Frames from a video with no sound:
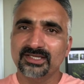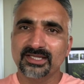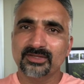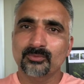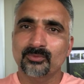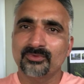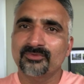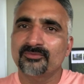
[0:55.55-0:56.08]

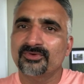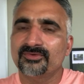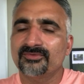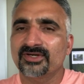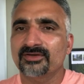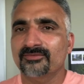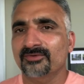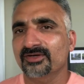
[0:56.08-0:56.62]
like
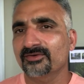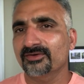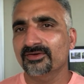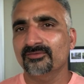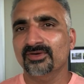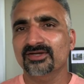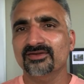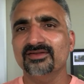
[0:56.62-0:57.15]

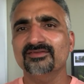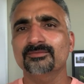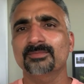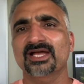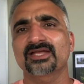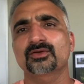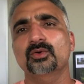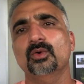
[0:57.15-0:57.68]
what is
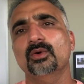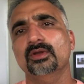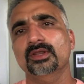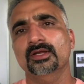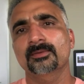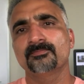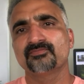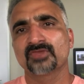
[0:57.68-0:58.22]
my
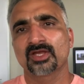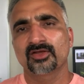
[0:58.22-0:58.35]
goal.